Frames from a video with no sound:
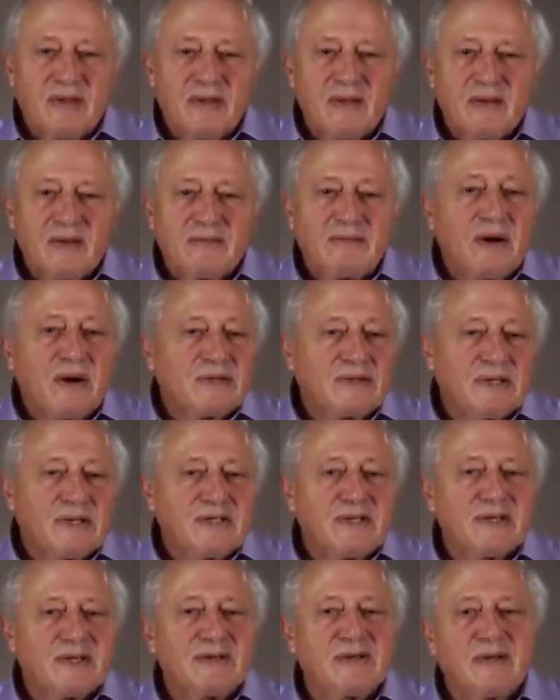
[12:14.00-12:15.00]

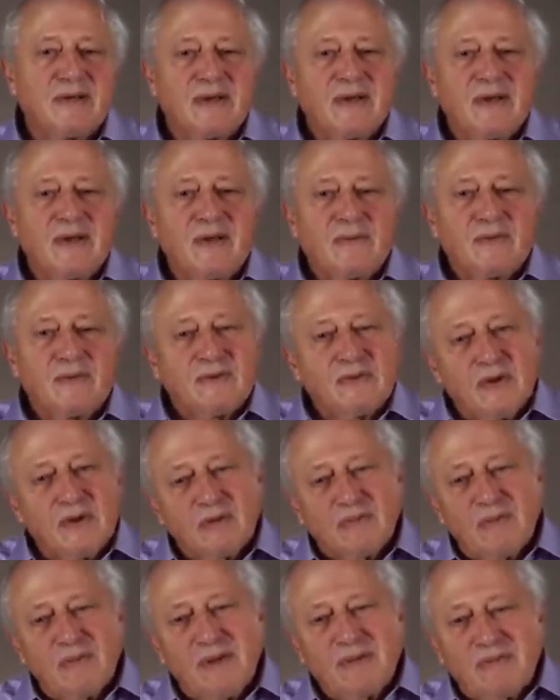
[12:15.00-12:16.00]
Partition would
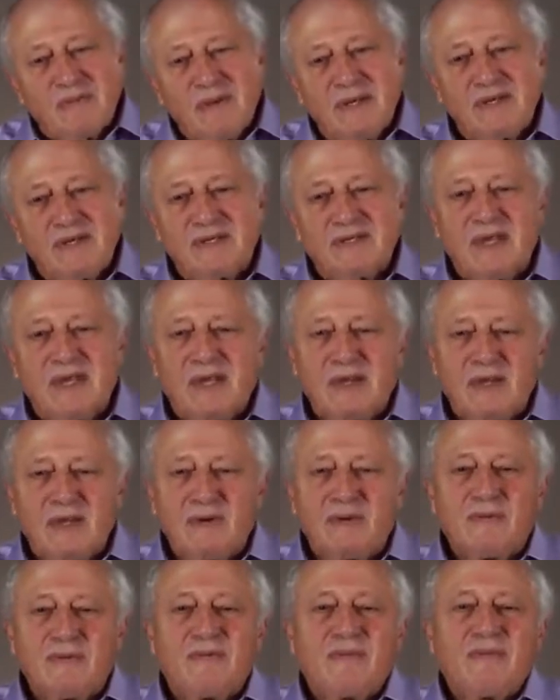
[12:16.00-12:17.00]
not bring peace, they
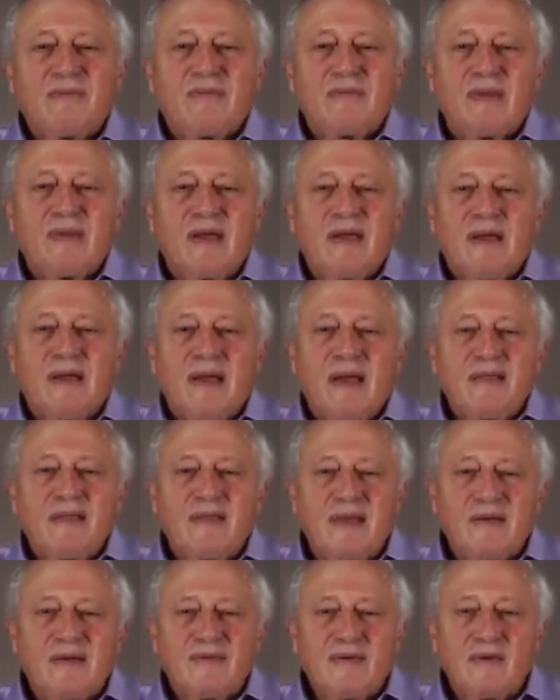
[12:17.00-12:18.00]
knew, and
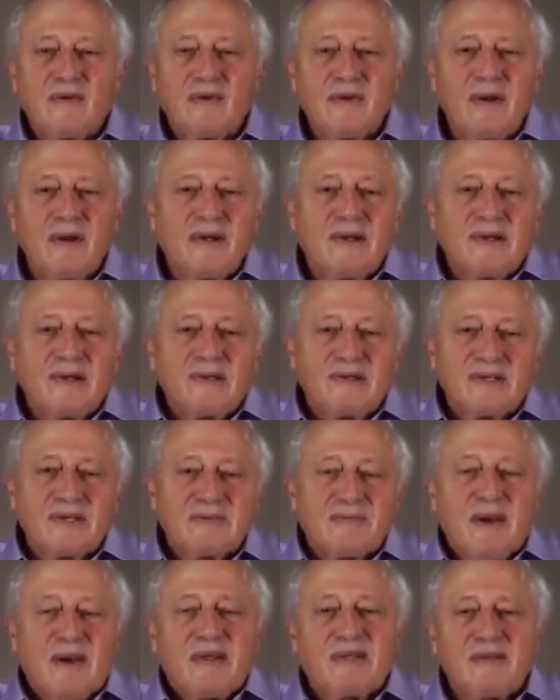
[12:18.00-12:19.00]
therefore,
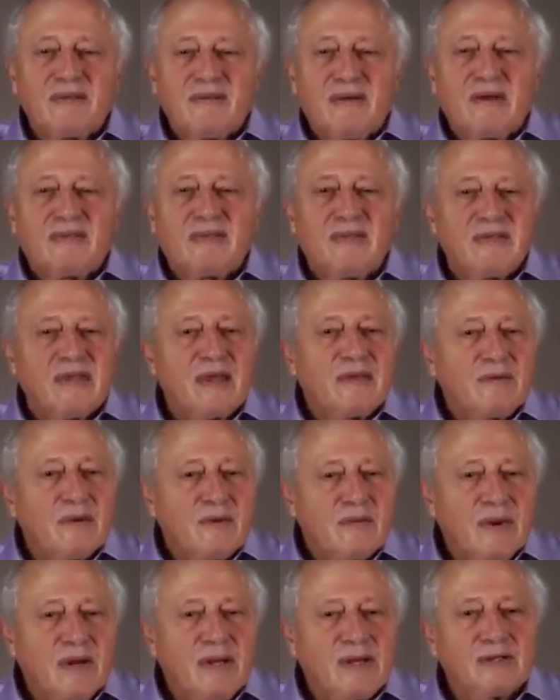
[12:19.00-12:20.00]
despite the fact that they were
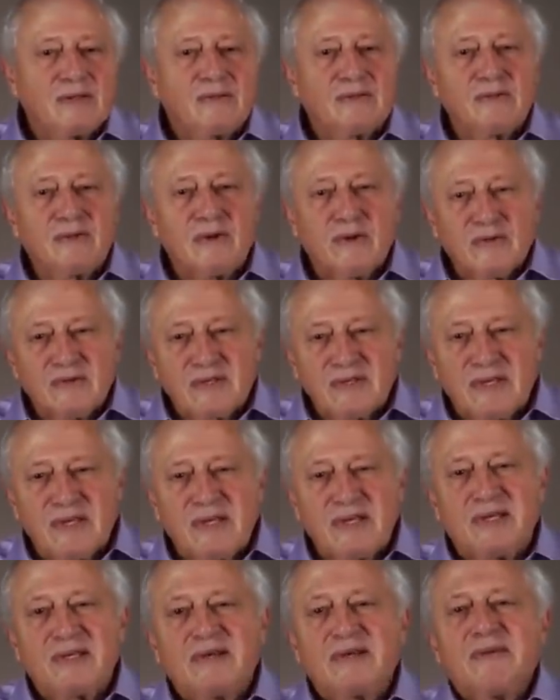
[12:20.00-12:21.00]
willing to
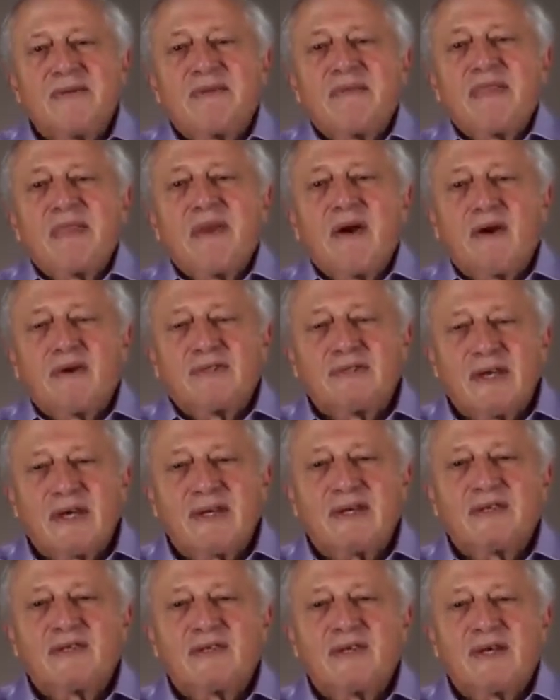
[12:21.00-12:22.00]
concede on
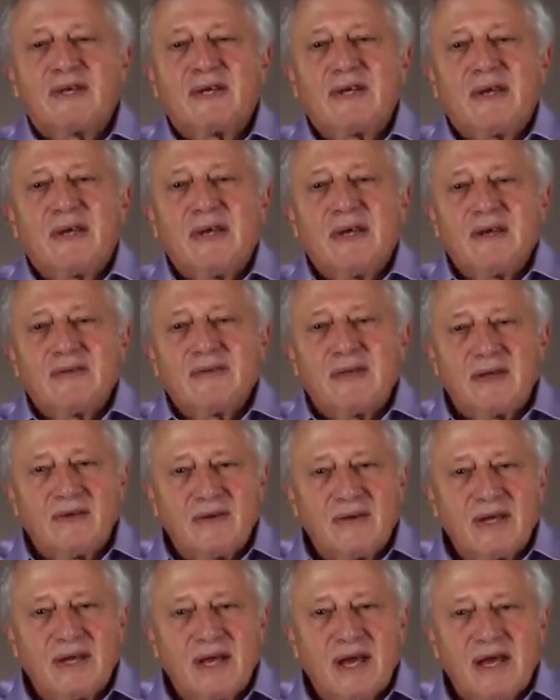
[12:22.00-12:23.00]
territory, they
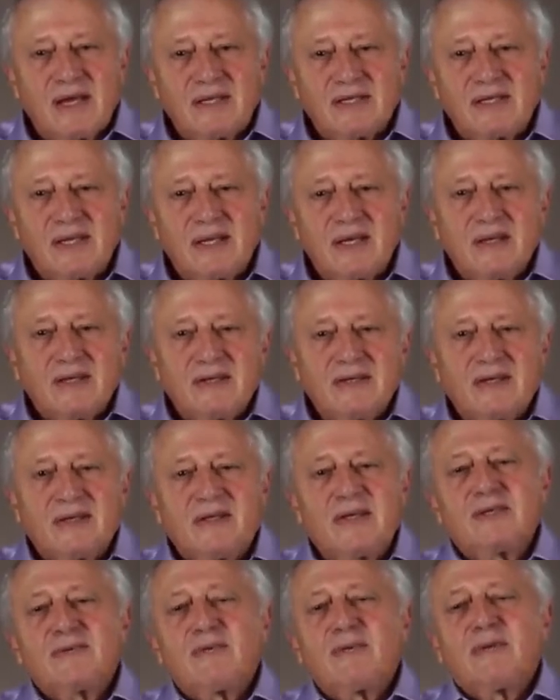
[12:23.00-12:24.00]
realized that
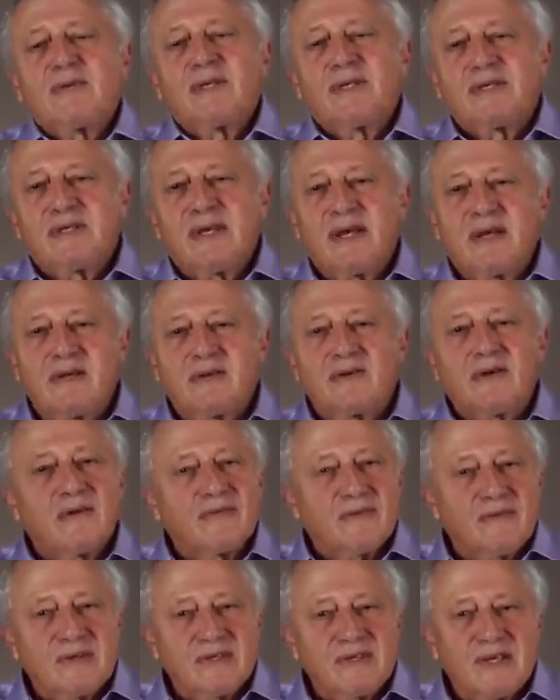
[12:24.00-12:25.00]
this would entail
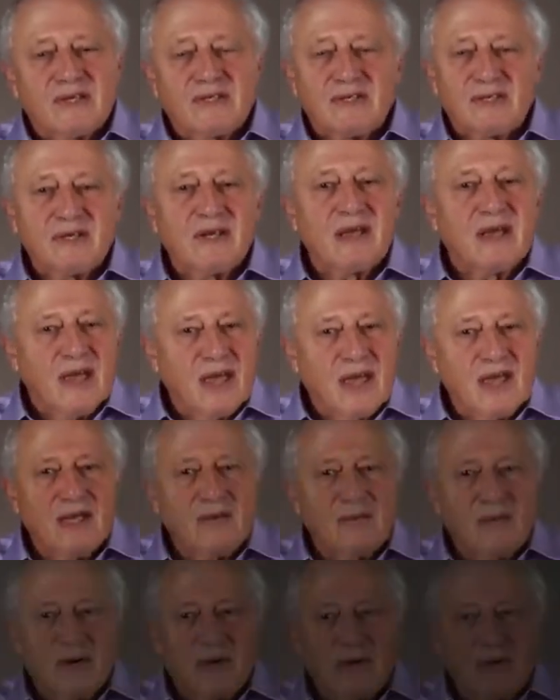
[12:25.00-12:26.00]
confrontation anyway.